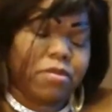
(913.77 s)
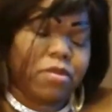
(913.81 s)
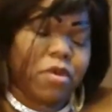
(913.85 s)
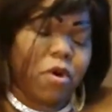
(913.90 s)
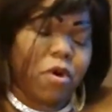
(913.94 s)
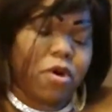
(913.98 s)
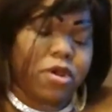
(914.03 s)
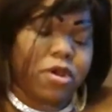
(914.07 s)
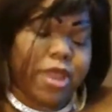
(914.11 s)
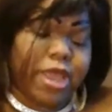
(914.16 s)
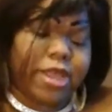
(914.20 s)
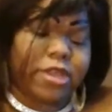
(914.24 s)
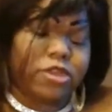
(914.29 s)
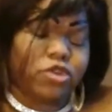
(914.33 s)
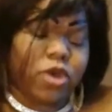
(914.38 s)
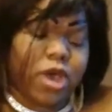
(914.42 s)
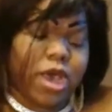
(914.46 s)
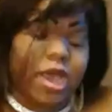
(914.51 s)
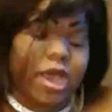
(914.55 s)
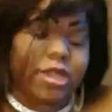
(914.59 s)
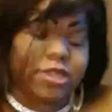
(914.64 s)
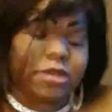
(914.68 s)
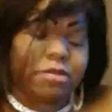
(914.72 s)
Or they
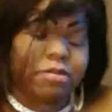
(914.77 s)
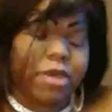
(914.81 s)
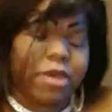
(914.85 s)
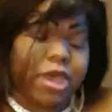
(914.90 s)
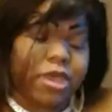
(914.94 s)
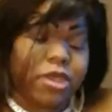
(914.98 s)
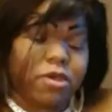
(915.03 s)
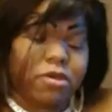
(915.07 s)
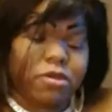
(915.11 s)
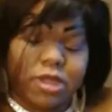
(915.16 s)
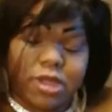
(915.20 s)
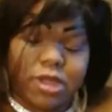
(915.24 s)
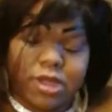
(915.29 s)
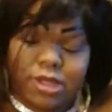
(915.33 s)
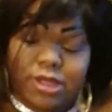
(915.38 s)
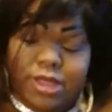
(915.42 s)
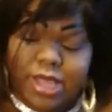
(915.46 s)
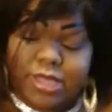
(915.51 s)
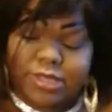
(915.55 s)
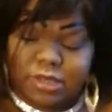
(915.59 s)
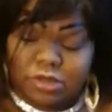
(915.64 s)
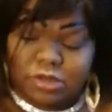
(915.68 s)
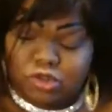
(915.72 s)
trying to make you look
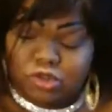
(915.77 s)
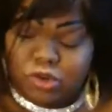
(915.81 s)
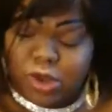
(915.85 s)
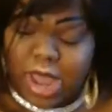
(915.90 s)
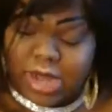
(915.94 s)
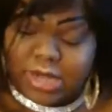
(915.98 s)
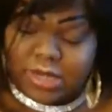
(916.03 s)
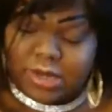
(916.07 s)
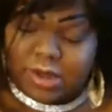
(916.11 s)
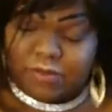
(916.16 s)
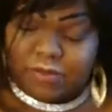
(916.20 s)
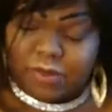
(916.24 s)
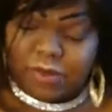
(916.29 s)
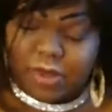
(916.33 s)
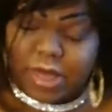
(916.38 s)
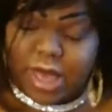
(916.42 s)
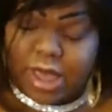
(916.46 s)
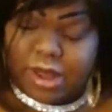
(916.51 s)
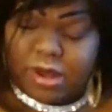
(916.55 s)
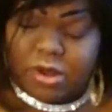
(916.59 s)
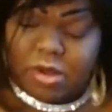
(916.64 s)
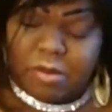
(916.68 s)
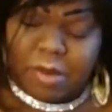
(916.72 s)
less attractive.
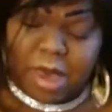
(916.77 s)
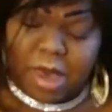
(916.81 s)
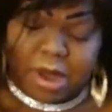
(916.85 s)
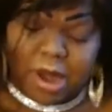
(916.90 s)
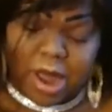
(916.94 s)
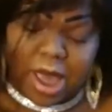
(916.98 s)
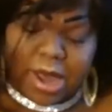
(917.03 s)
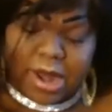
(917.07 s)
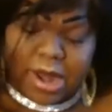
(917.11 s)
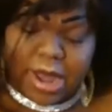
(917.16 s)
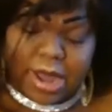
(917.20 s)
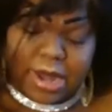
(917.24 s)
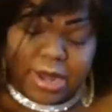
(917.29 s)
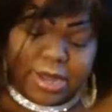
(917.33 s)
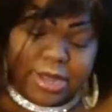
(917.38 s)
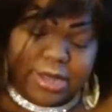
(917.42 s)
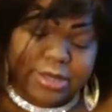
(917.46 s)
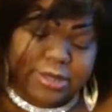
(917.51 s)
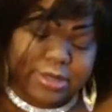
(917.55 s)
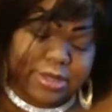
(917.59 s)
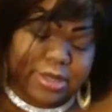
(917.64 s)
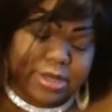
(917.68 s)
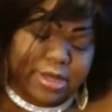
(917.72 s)
Okay. No matter how that
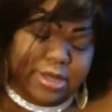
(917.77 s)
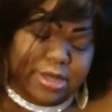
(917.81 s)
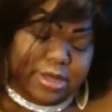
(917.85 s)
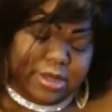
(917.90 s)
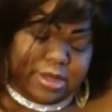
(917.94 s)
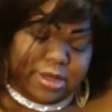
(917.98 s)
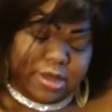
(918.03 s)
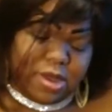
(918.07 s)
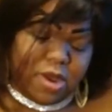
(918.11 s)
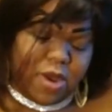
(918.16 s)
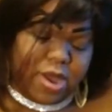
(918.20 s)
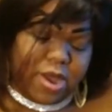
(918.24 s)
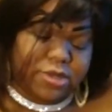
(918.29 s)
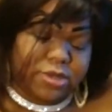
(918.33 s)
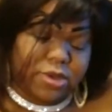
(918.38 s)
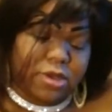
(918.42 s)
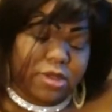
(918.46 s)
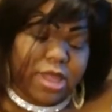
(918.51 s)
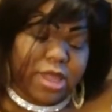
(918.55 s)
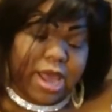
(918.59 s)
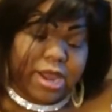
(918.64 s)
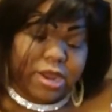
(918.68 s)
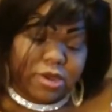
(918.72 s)
is. All right. So
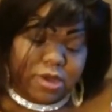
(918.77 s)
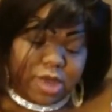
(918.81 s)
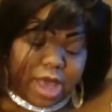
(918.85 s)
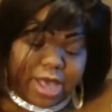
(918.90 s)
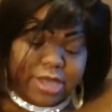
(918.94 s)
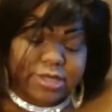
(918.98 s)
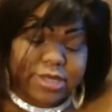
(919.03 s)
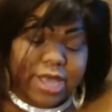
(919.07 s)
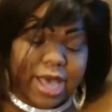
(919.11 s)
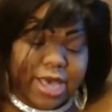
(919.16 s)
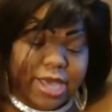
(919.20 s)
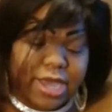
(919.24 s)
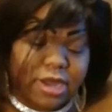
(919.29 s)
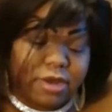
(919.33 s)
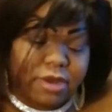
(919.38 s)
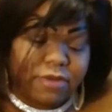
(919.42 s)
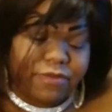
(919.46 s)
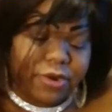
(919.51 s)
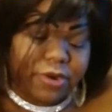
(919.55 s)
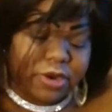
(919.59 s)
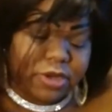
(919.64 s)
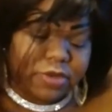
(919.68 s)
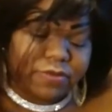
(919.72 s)
a lot of you guys got
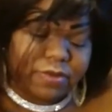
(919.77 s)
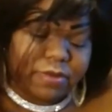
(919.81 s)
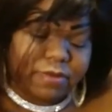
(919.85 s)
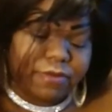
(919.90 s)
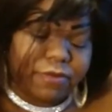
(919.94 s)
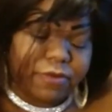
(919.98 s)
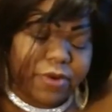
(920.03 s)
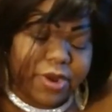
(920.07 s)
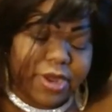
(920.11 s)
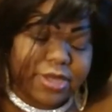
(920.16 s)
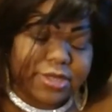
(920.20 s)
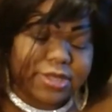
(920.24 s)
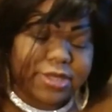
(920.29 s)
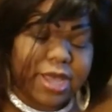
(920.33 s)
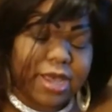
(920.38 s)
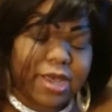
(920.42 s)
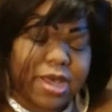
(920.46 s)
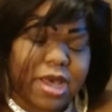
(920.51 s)
interference from friends that